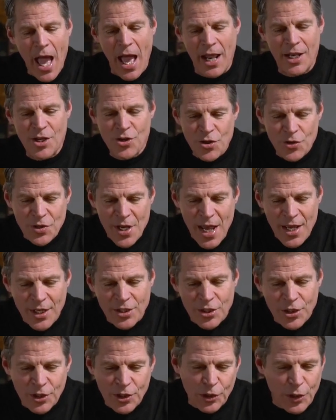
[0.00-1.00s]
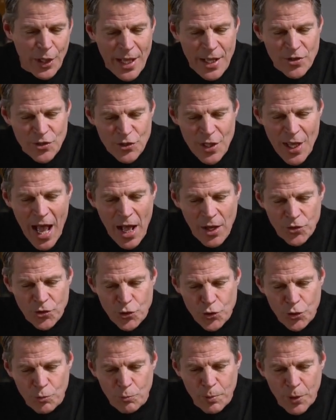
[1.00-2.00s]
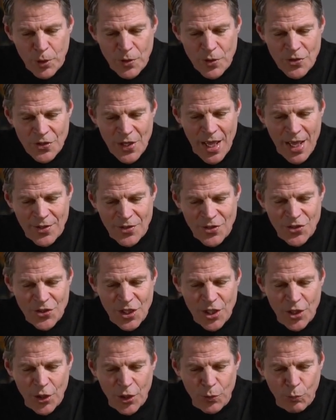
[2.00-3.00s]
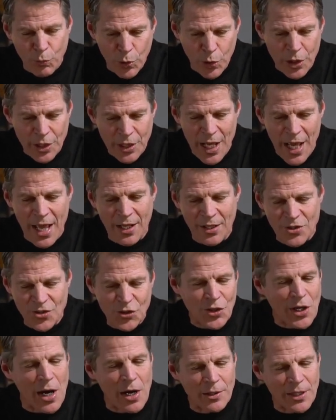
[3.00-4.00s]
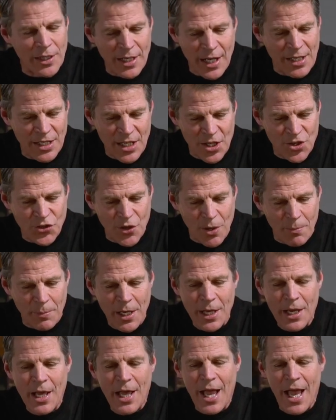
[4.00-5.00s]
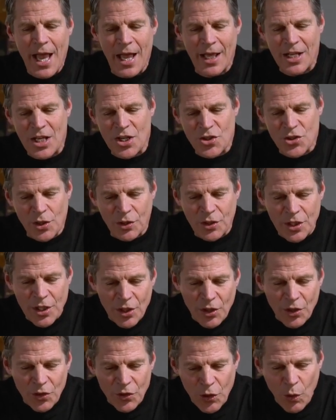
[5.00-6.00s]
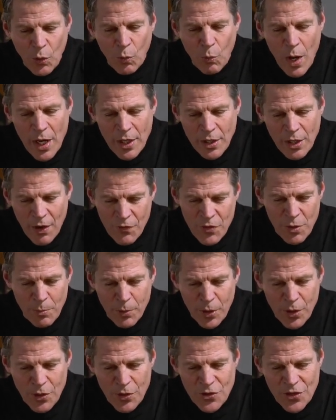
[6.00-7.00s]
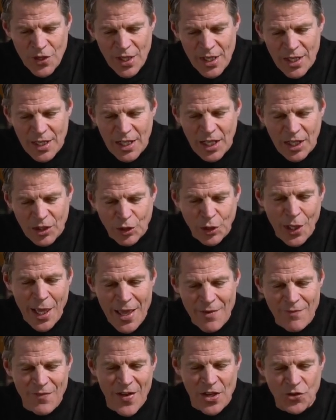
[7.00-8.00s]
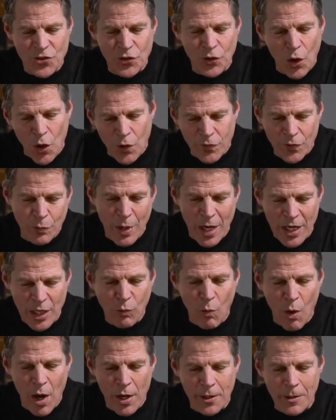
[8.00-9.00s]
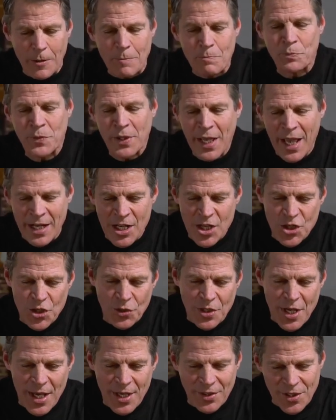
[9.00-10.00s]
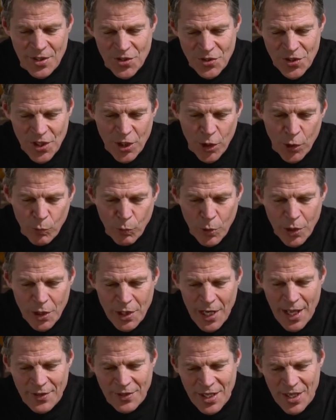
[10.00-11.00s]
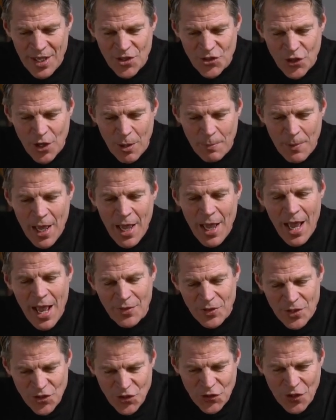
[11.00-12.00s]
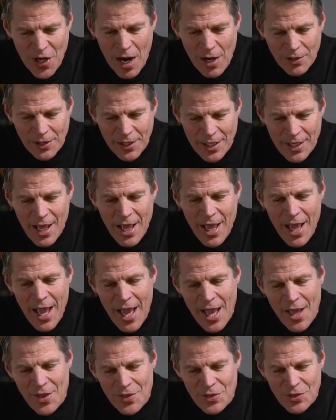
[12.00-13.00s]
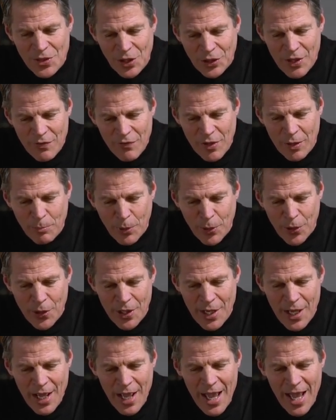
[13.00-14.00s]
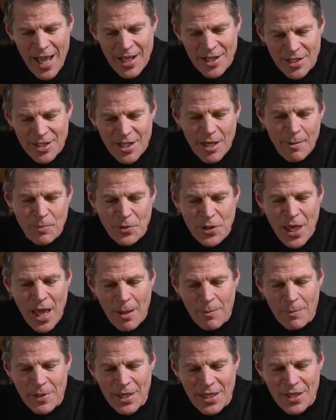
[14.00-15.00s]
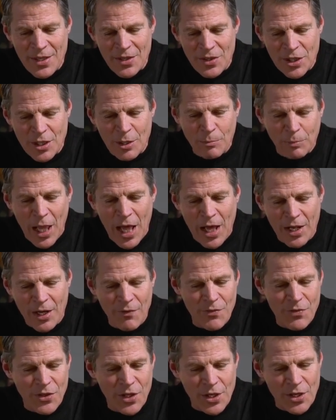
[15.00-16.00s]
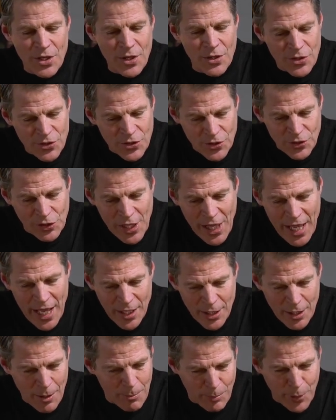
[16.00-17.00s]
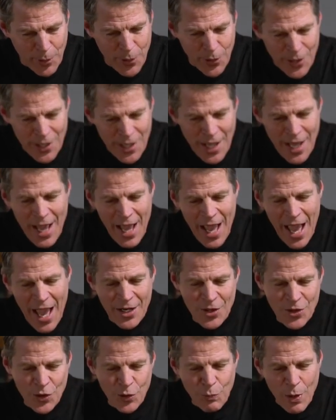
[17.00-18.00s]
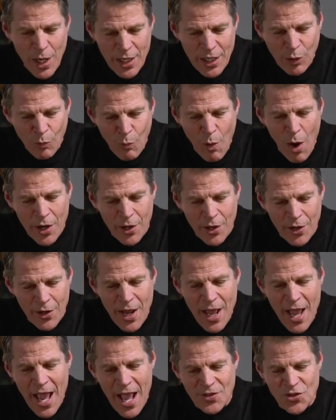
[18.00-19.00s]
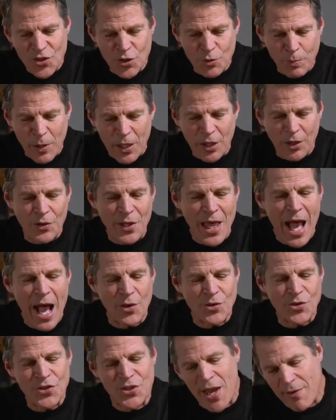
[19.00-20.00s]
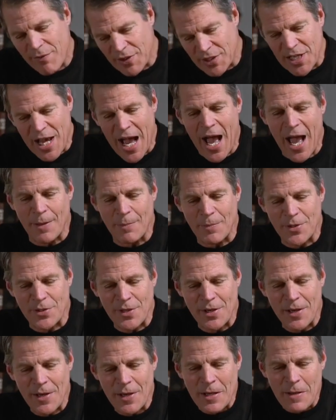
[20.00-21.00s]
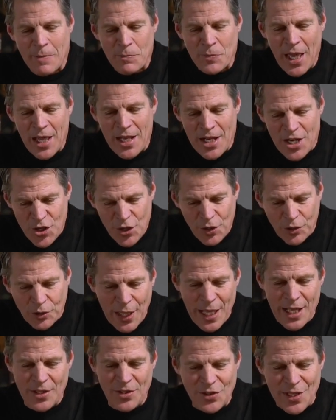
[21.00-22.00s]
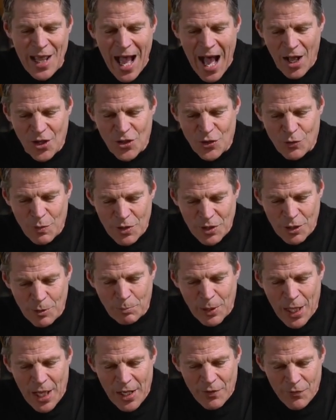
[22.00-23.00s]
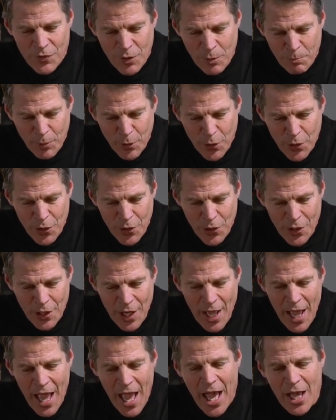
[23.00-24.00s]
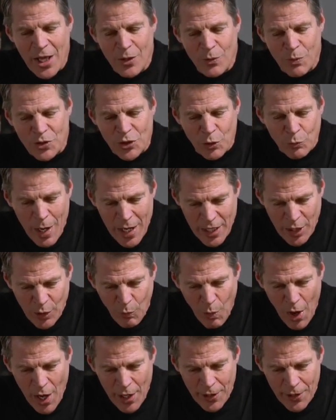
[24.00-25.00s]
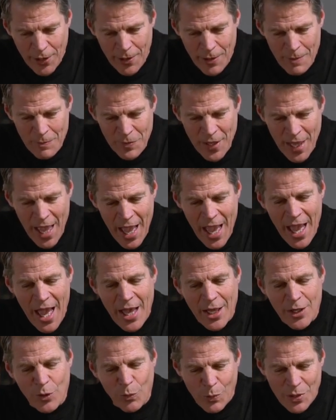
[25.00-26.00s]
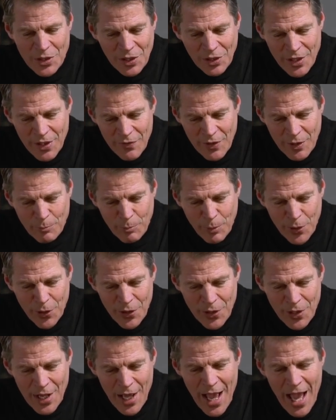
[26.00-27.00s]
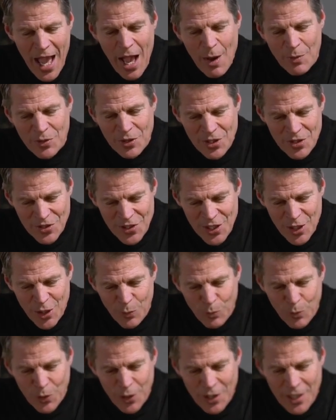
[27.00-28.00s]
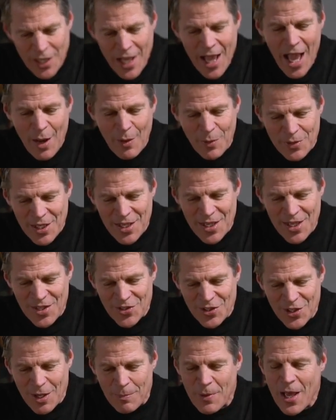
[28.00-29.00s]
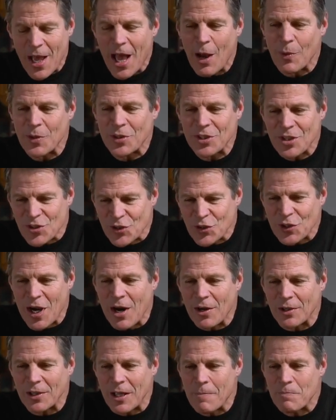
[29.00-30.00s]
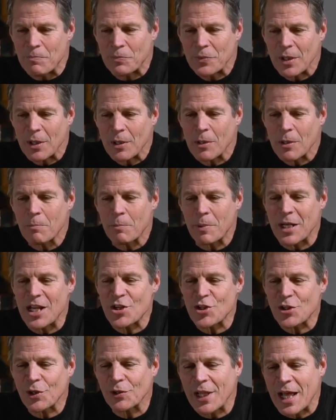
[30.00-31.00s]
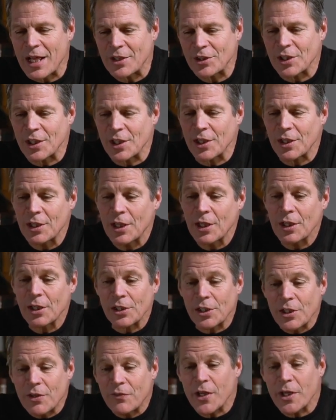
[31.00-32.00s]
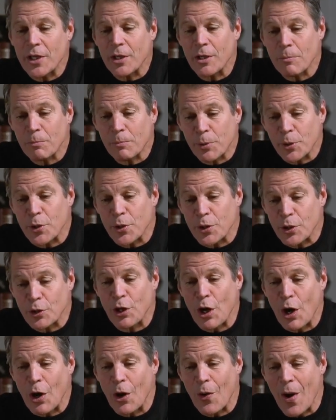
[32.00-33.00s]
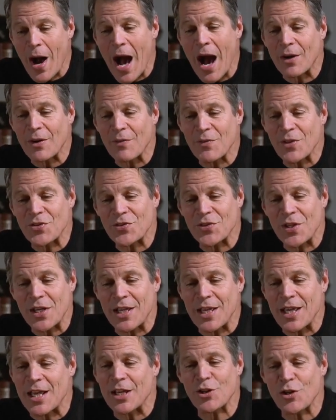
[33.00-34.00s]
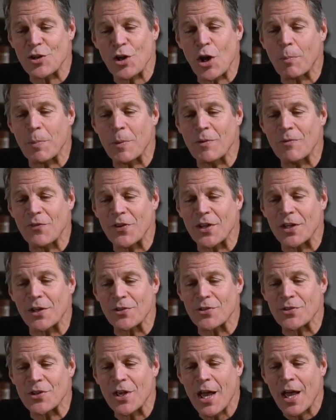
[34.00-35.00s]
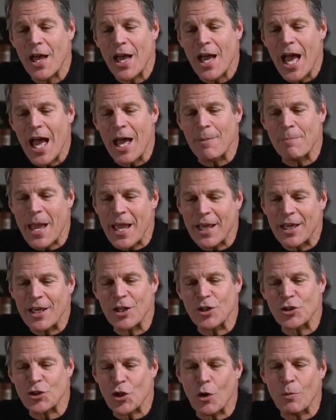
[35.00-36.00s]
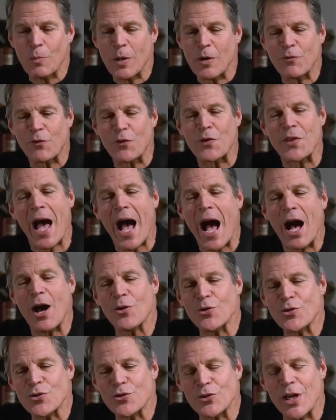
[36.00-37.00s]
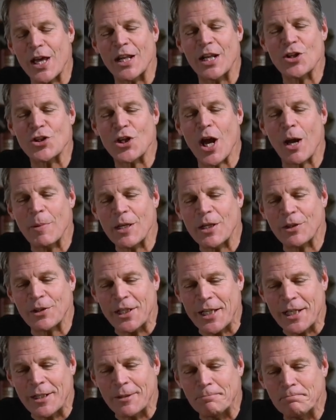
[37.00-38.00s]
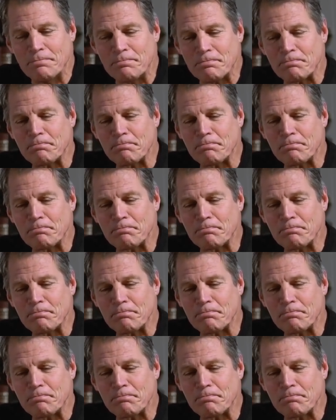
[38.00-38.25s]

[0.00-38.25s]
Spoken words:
And he shall take to cleanse the house two birds, and cedar wood, and scarlet, and hyssop. And he shall kill the one of the birds in a clay vessel over running water. And he shall take the cedar wood, and the hyssop, and the scarlet, and the living bird, and dip them in the blood of the slain bird, and in the running water, and sprinkle the house seven times. And he shall cleanse the house with the blood of the bird, and with the running water, and with the living bird, and with the cedar wood, and with the hyssop, and with the scarlet. But he shall let the living bird go out of the city into the open fields, and make an atonement for the house, and it shall be clean.